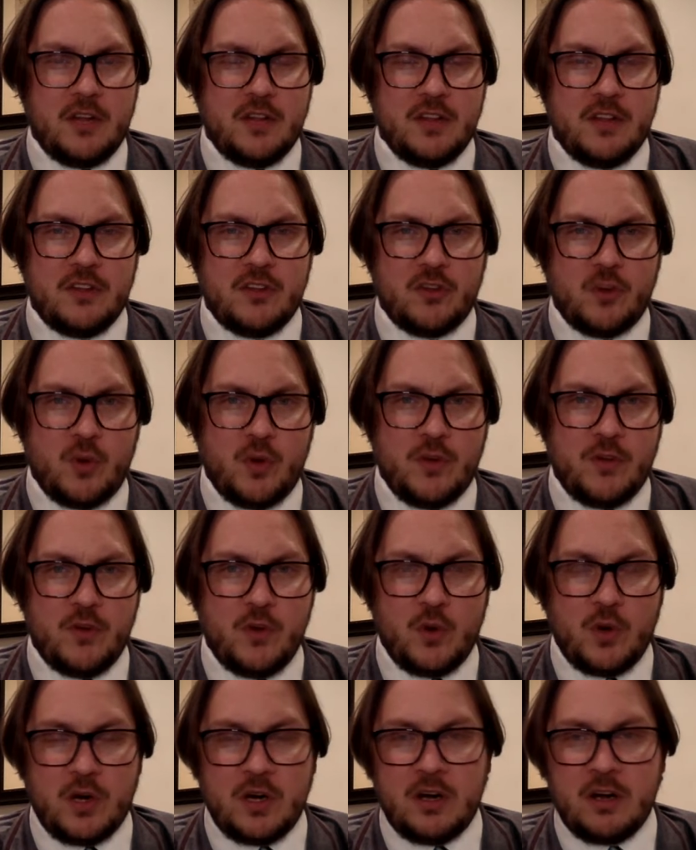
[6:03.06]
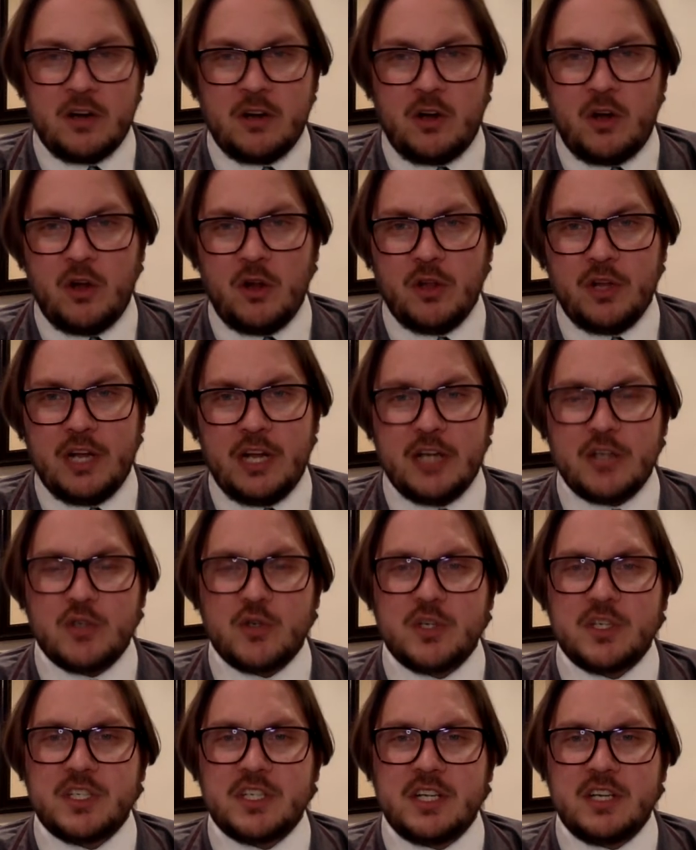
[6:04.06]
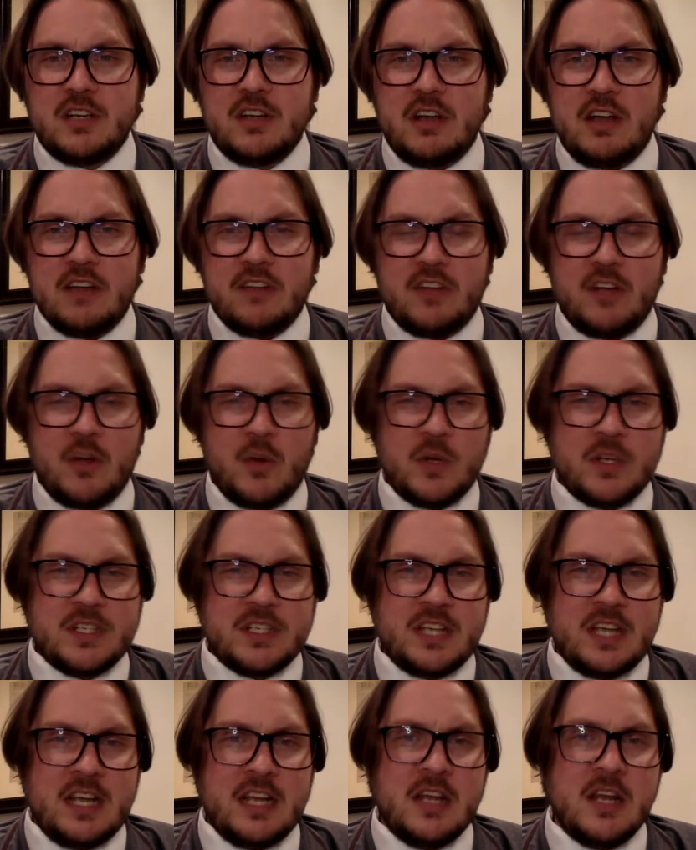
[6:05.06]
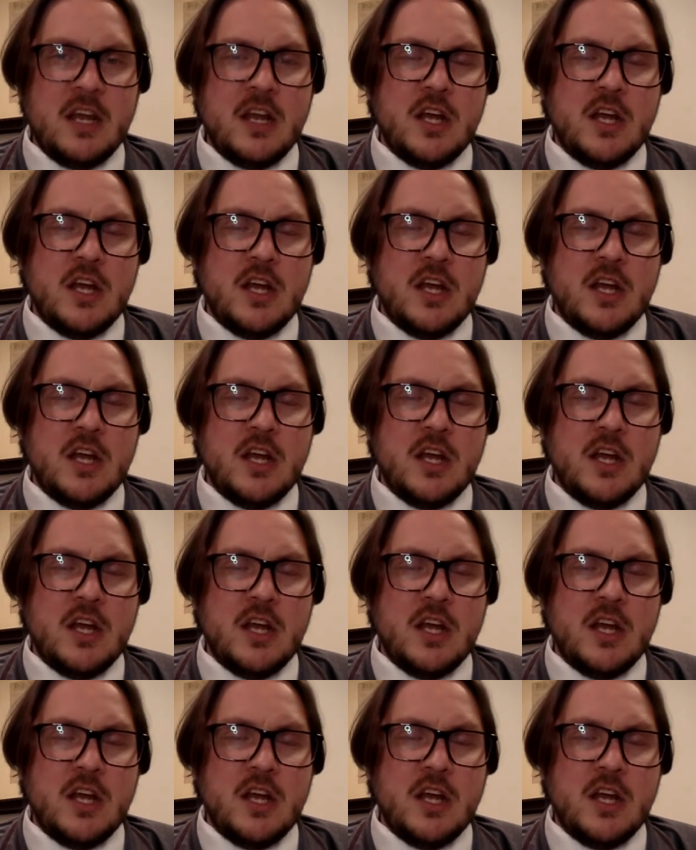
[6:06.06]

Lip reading: this, so if you are at all interested, as I always say,